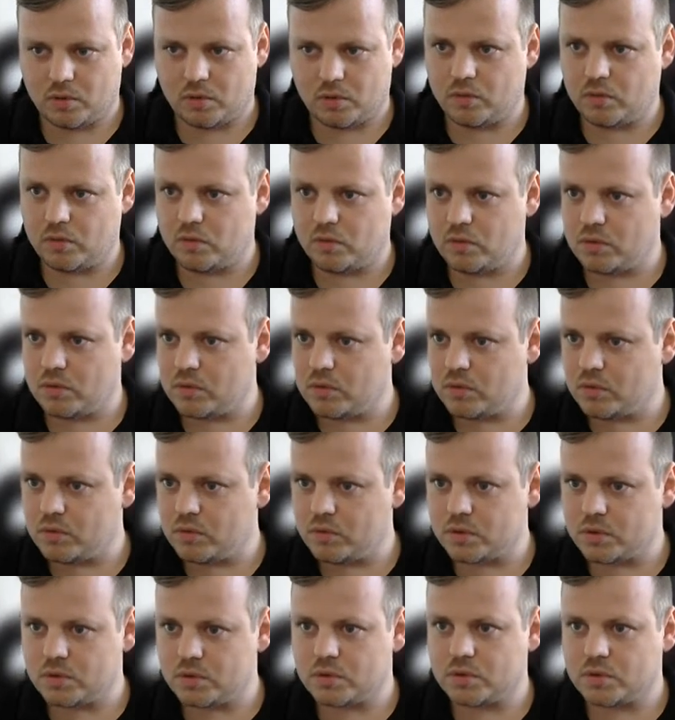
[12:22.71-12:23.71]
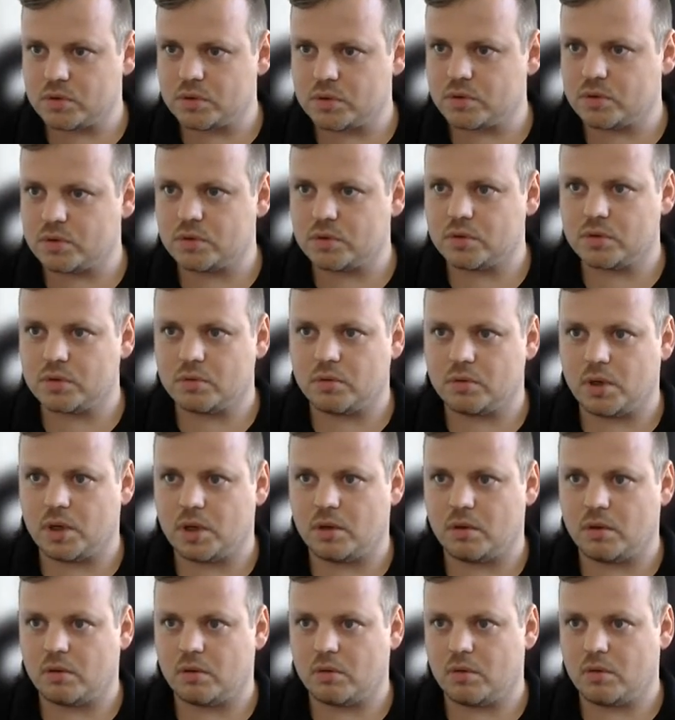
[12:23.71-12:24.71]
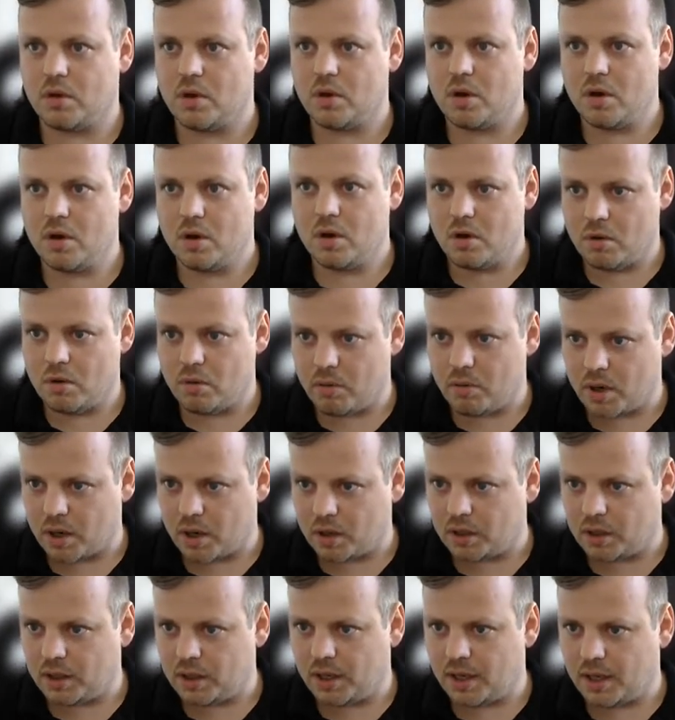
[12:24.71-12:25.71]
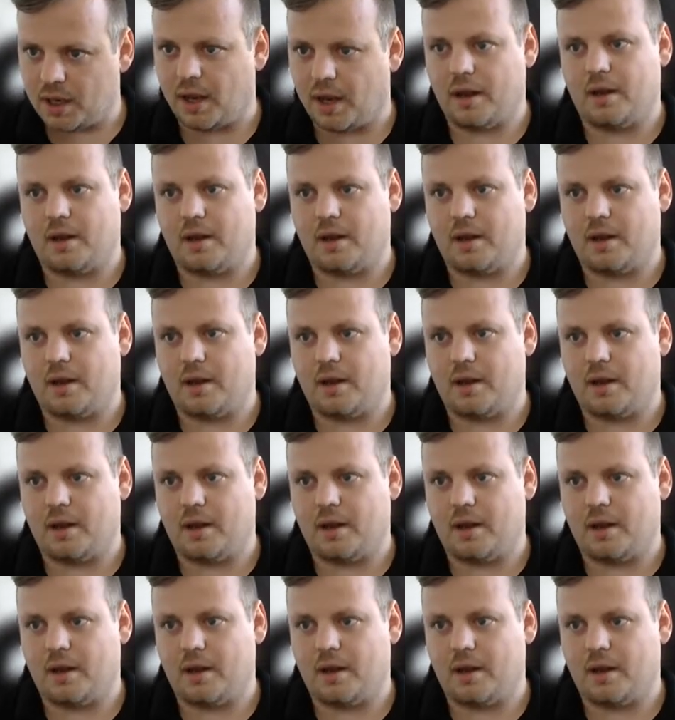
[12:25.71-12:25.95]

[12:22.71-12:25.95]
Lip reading: tools. Where are the